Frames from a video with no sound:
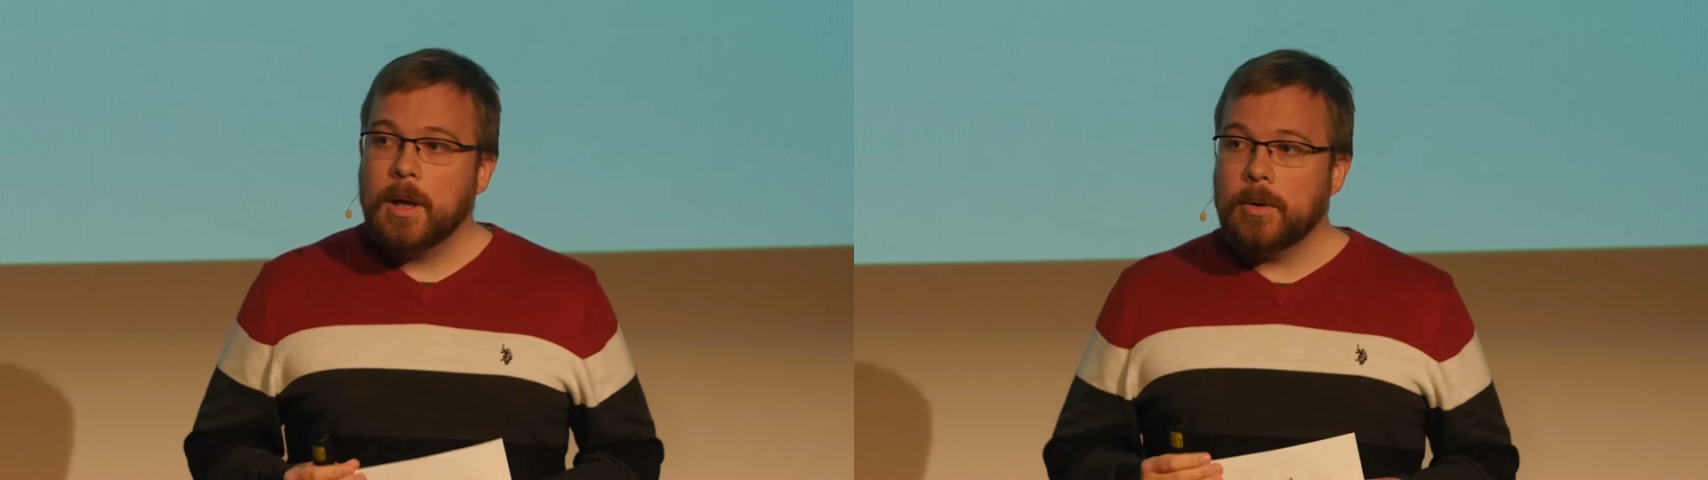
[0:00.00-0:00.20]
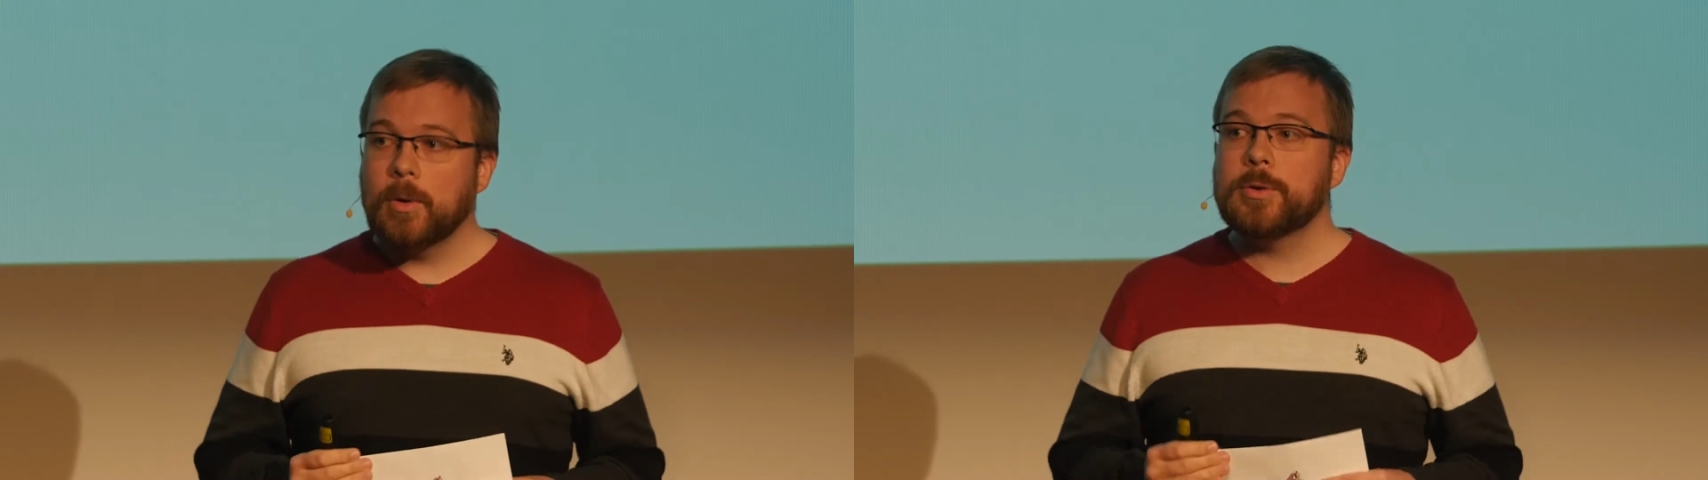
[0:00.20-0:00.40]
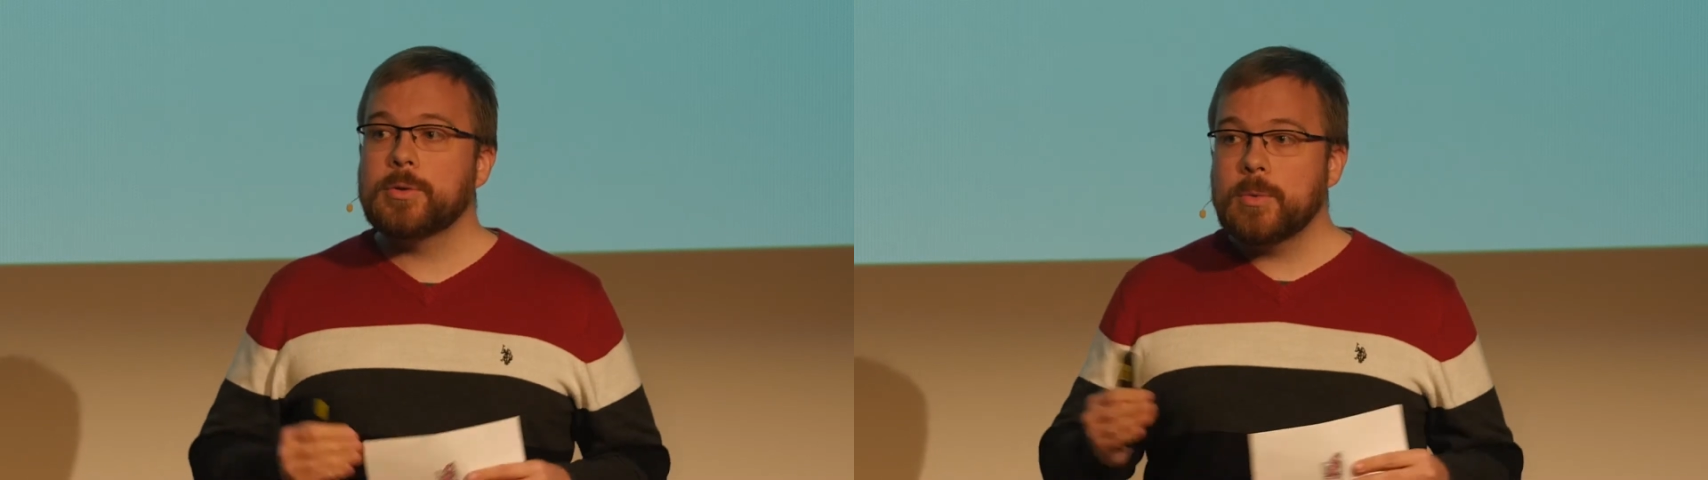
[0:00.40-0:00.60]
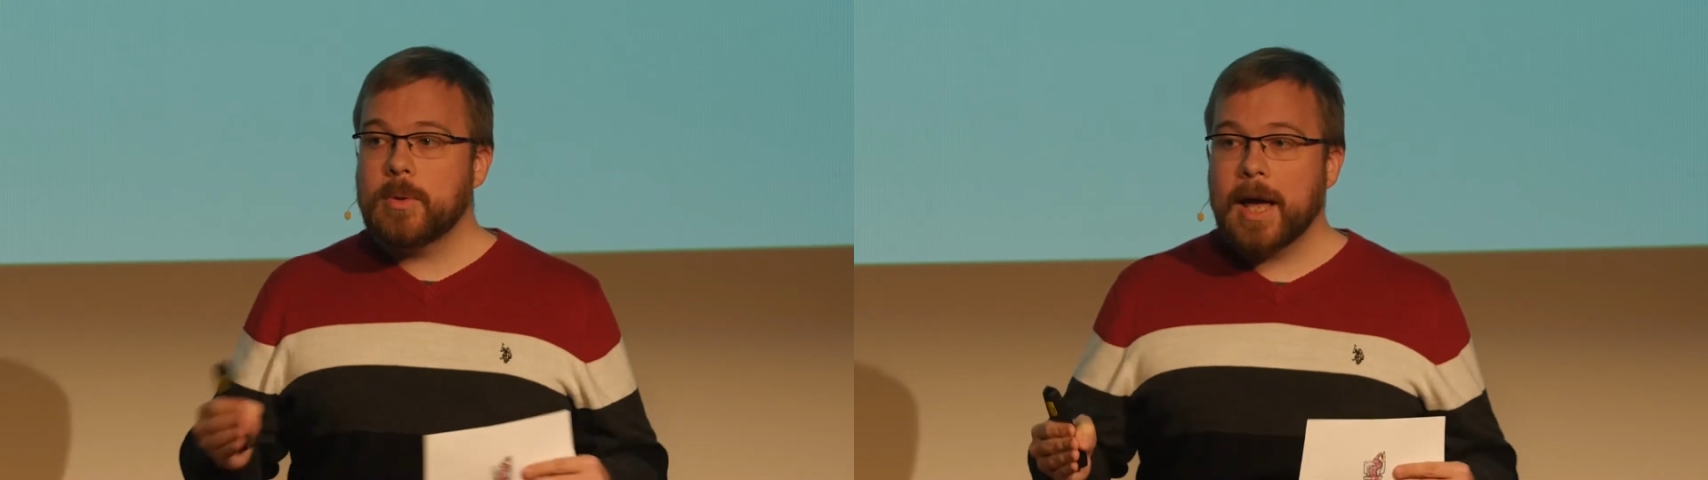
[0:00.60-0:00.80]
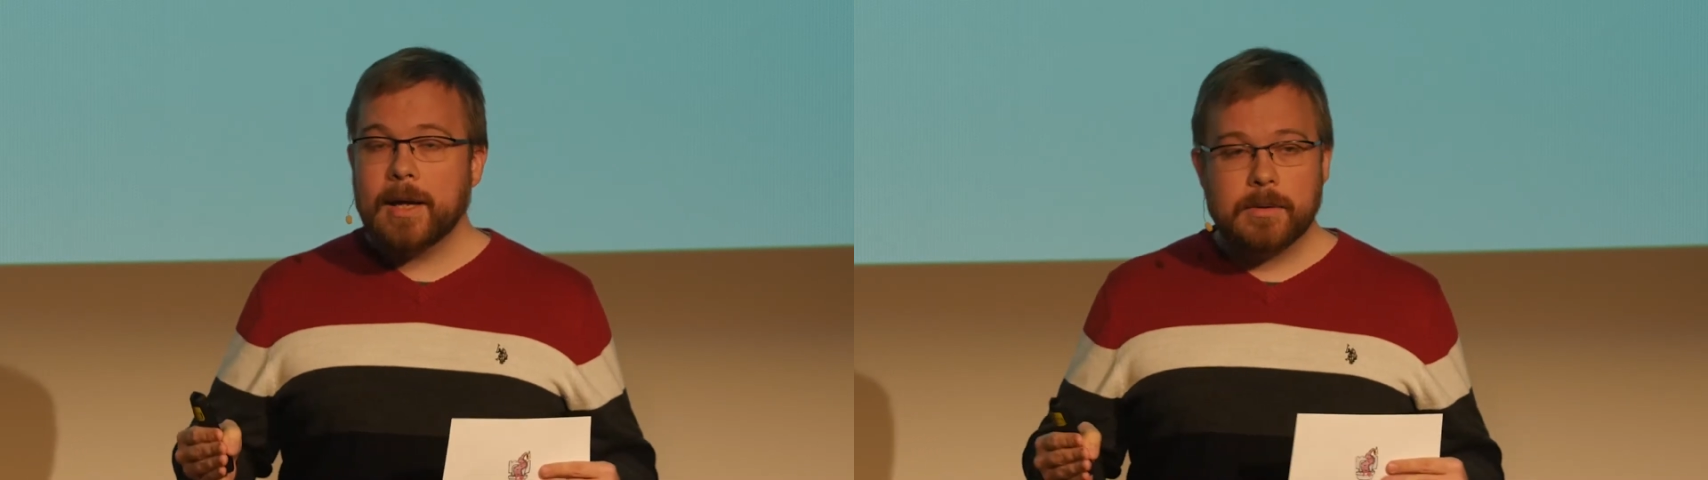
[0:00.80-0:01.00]
In order to do
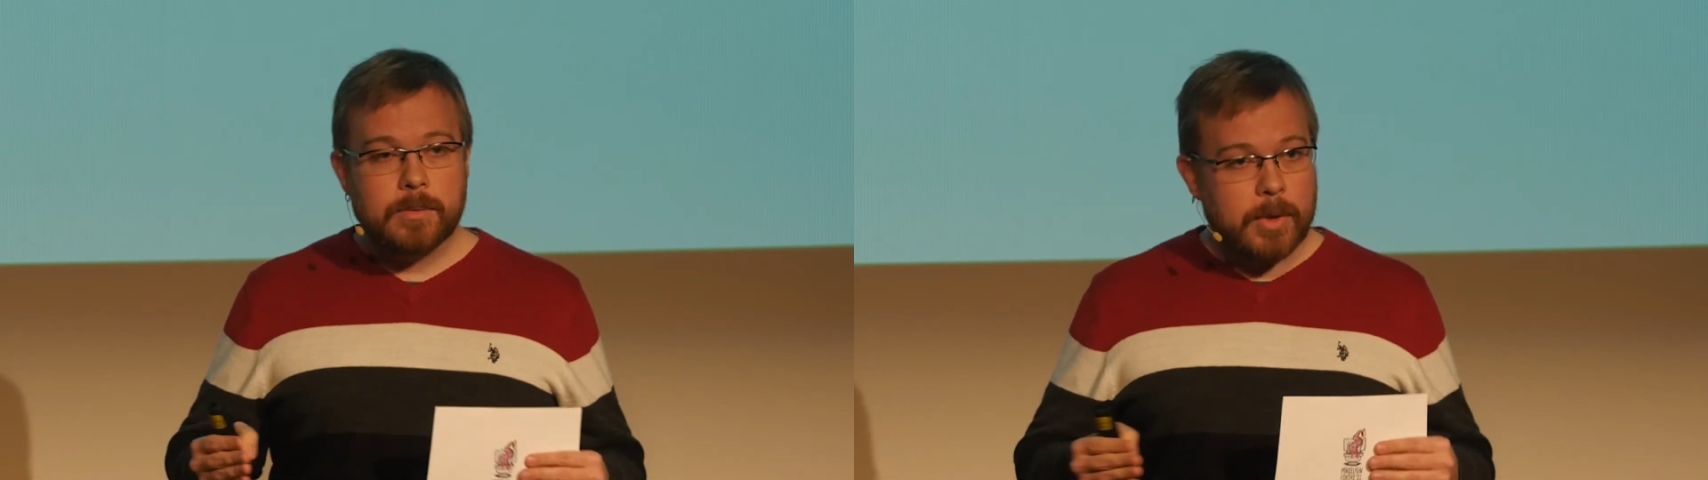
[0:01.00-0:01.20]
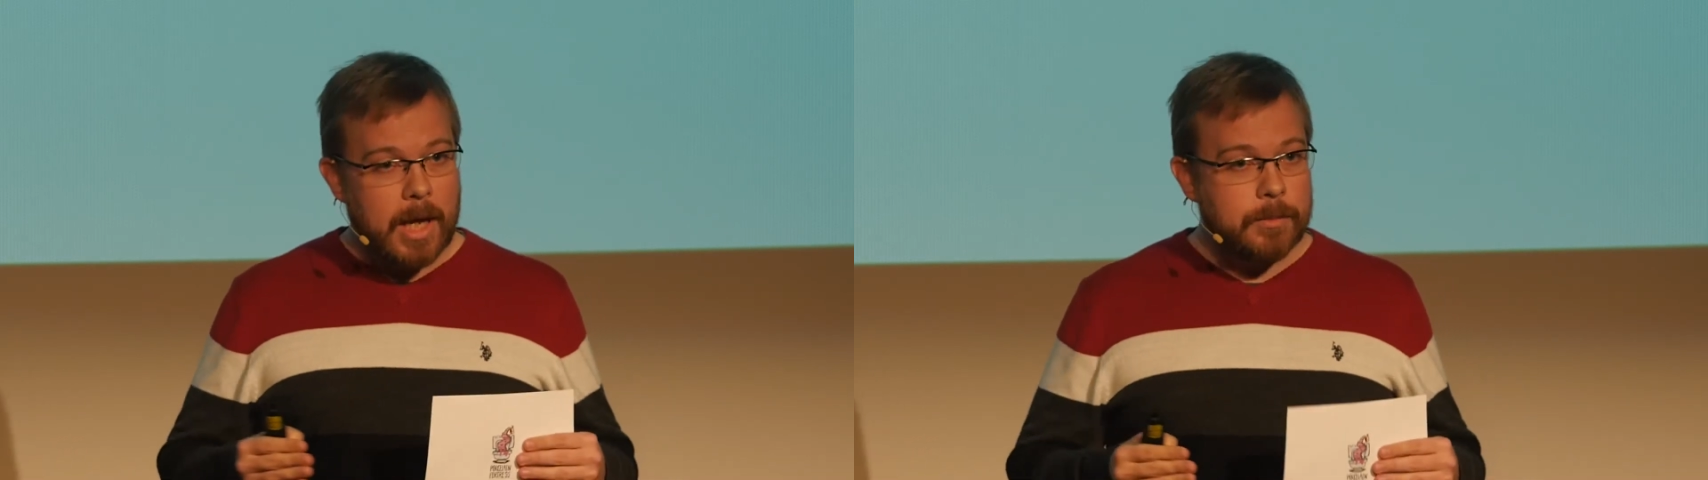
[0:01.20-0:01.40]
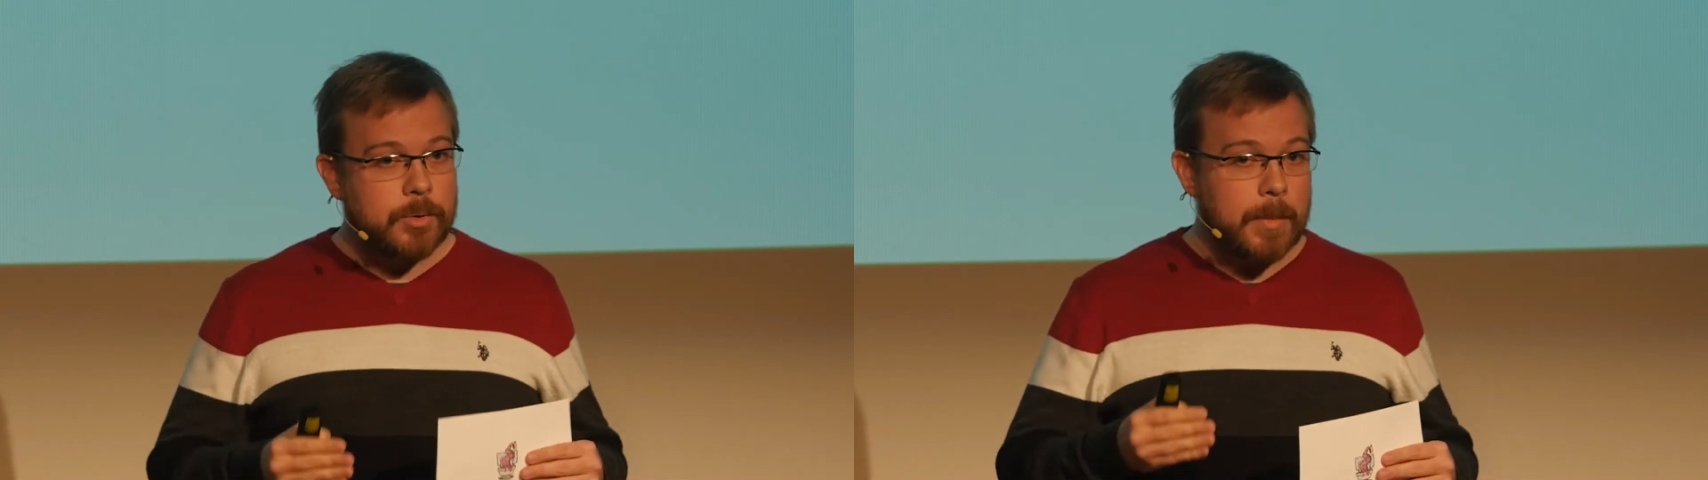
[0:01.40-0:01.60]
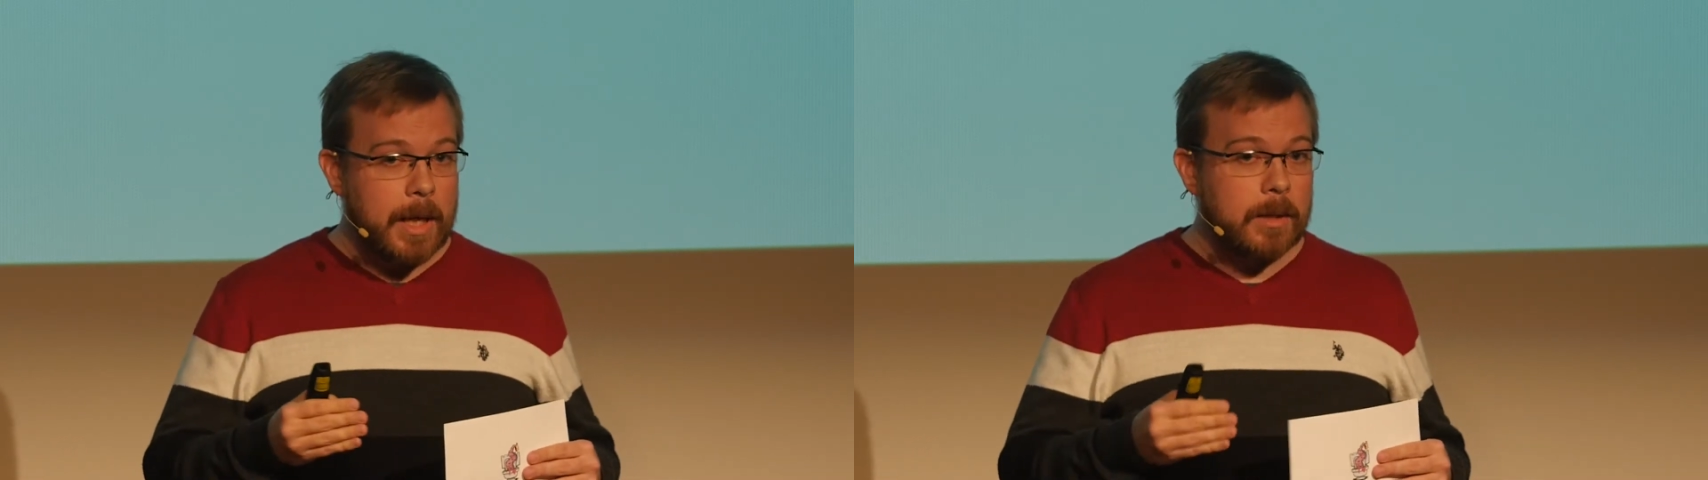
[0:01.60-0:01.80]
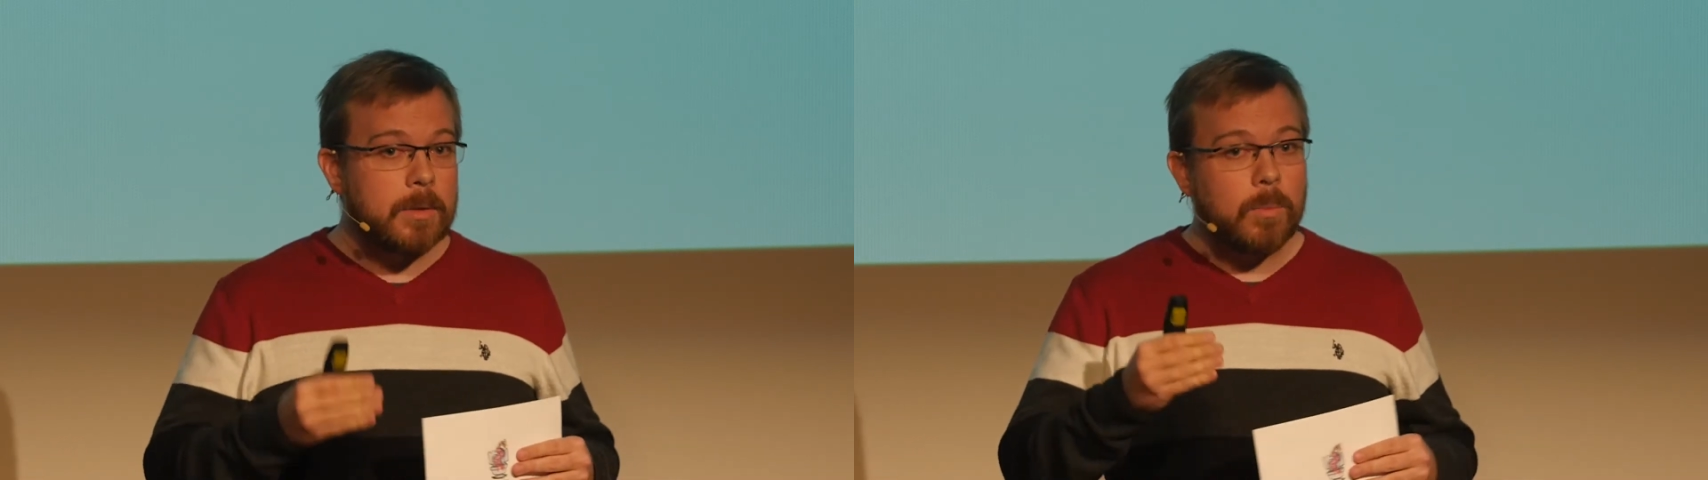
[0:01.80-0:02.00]
that, we aim to
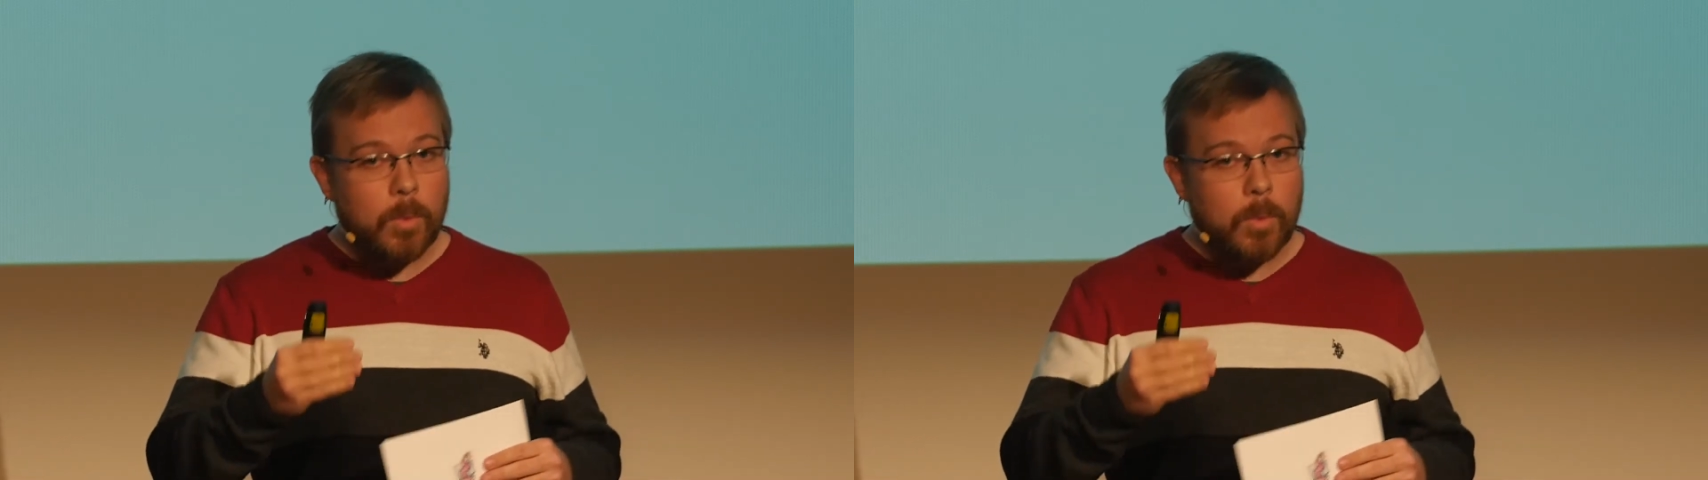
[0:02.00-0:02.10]
make